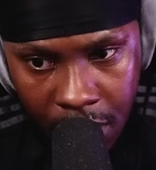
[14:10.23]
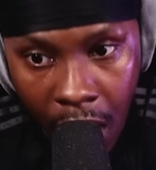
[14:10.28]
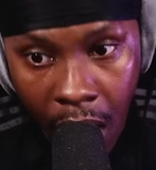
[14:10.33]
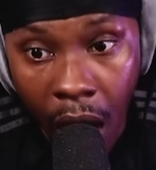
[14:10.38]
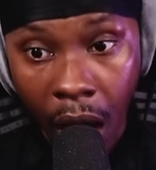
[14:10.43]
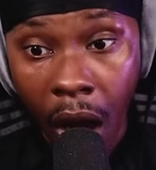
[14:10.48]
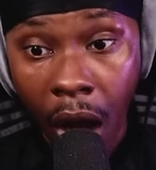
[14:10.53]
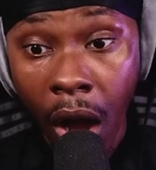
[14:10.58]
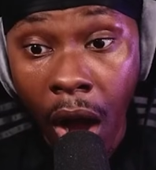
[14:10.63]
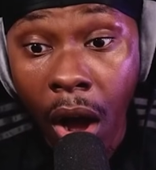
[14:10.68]

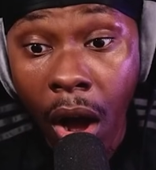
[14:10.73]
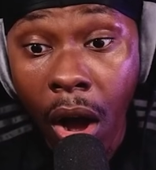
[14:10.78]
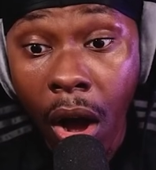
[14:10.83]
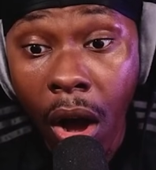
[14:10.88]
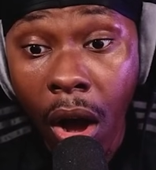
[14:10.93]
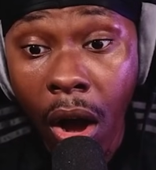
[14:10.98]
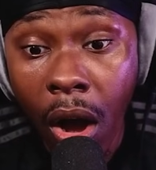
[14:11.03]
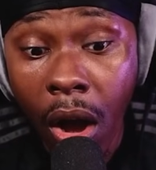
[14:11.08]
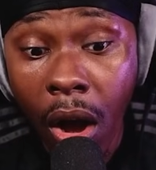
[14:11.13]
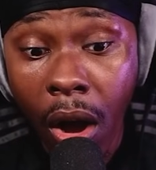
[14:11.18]

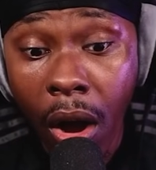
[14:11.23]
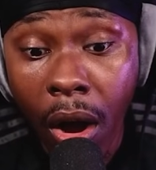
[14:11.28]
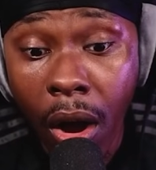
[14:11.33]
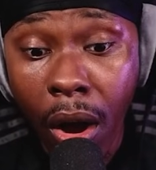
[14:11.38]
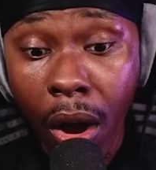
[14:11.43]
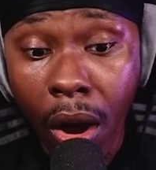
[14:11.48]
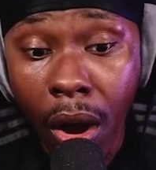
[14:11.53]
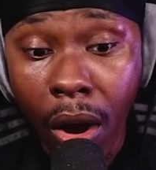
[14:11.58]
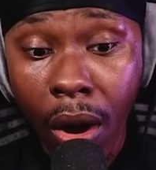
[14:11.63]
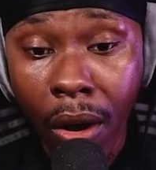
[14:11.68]

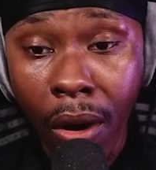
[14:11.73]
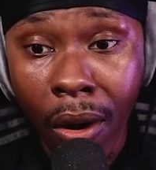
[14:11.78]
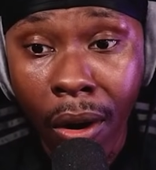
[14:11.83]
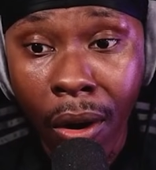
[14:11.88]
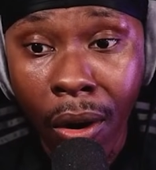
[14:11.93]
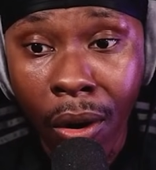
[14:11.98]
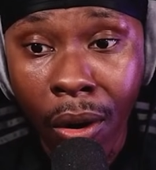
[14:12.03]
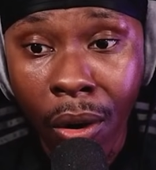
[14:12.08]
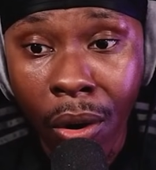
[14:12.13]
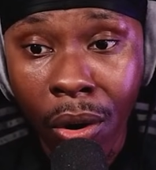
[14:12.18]

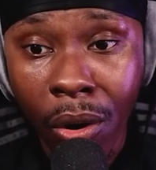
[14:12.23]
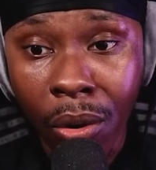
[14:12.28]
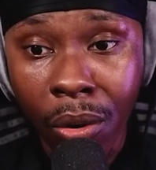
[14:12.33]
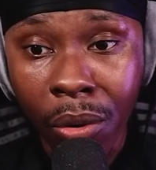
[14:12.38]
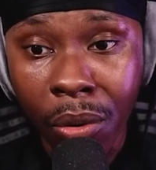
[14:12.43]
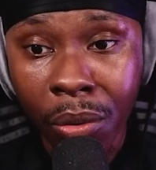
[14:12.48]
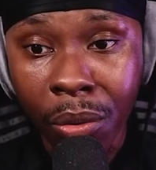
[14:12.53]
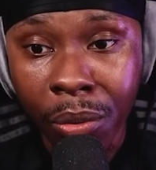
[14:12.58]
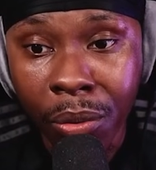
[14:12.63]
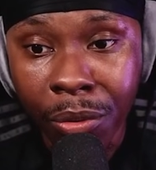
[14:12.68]

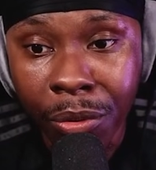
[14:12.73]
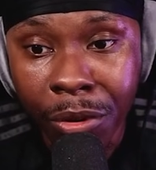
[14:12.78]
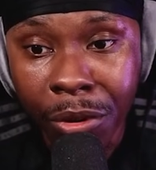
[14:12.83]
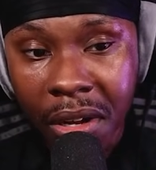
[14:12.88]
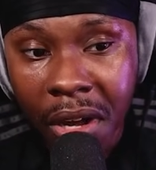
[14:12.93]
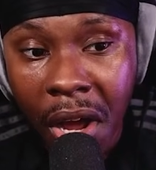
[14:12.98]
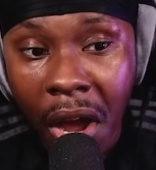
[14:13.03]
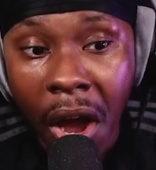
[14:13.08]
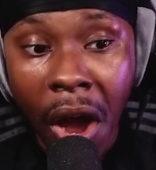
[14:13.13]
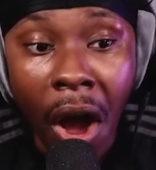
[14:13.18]
Oh,
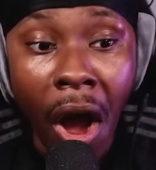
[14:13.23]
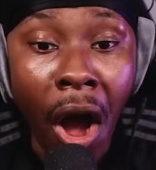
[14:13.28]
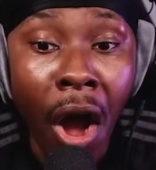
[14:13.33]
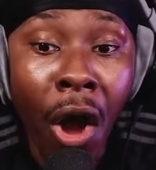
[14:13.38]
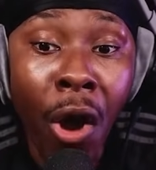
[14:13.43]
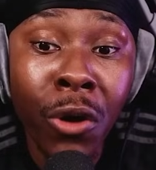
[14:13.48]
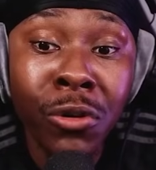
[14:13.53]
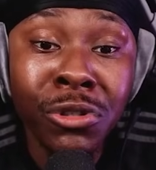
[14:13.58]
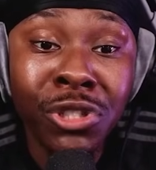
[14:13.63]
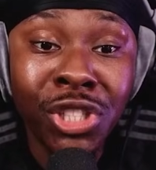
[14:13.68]

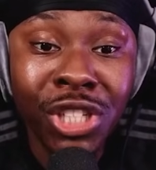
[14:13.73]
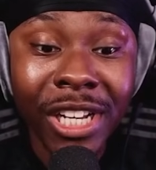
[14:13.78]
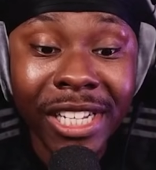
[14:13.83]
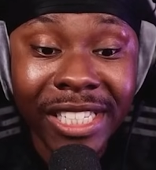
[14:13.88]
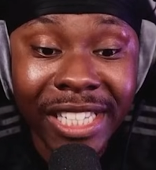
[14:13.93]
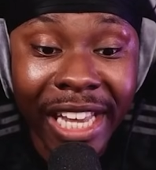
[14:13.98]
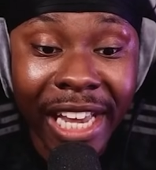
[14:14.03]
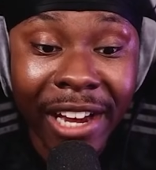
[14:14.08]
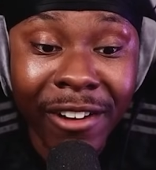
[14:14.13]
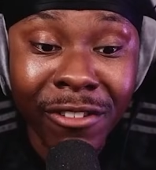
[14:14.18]
she's
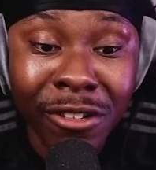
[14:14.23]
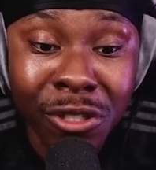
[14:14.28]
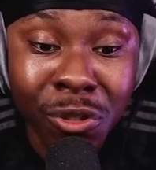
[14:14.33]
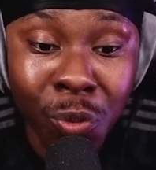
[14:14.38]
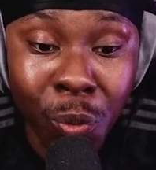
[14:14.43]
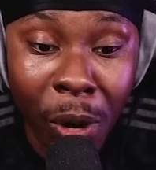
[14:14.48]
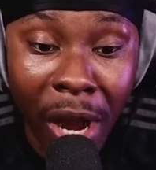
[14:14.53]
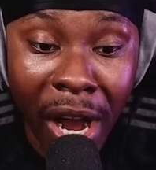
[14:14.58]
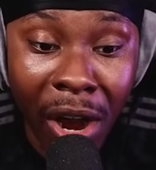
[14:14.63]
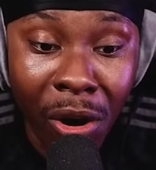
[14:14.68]
here as
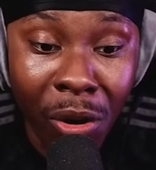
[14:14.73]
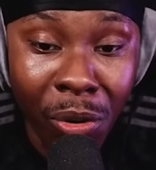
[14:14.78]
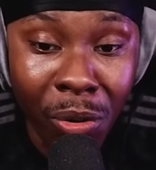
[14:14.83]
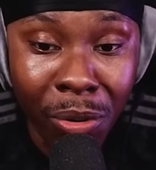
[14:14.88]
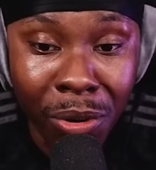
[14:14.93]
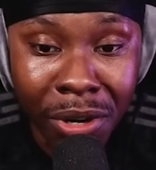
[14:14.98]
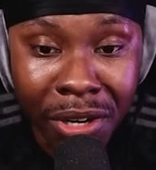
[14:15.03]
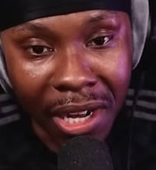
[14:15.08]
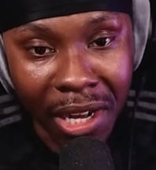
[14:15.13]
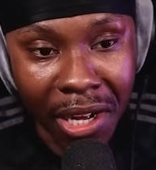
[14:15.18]

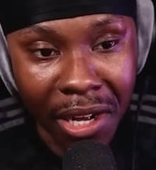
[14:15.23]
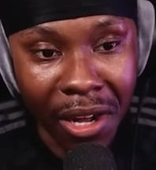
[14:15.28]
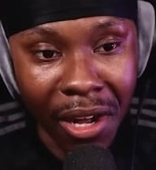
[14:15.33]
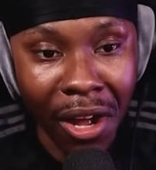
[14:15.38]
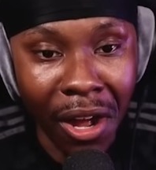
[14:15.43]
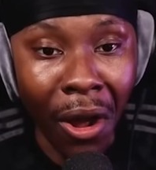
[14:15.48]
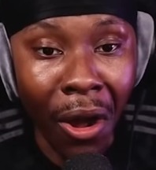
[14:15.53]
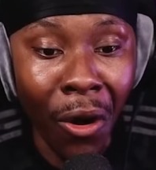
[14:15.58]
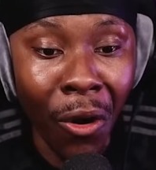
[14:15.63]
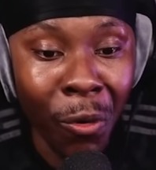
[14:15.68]
well.
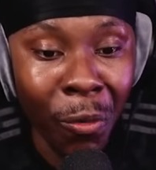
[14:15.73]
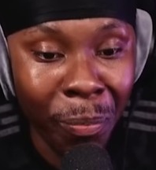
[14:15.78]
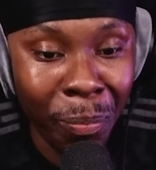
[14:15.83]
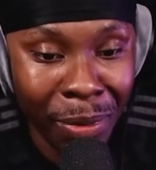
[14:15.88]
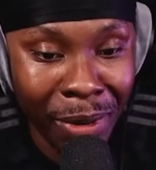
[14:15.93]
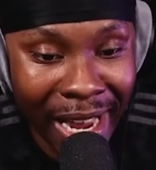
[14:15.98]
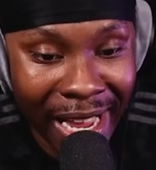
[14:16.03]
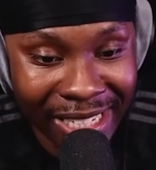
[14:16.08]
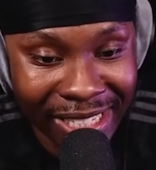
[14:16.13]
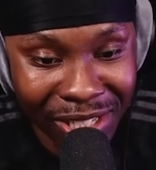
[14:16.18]
Oh,
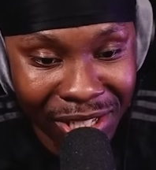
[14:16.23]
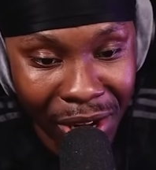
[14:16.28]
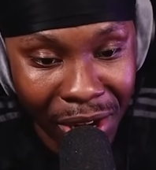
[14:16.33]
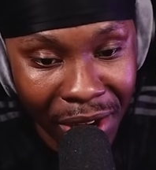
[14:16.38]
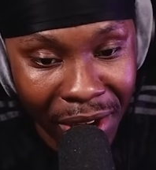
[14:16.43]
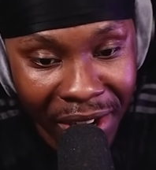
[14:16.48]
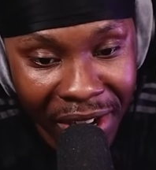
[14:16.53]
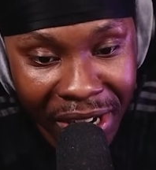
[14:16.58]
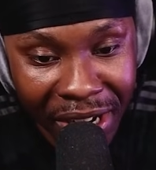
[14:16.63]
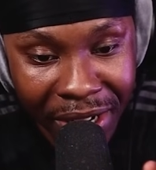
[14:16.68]
bless
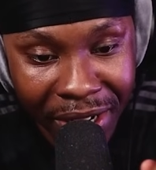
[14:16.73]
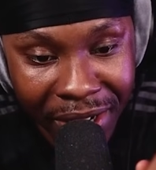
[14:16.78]
her.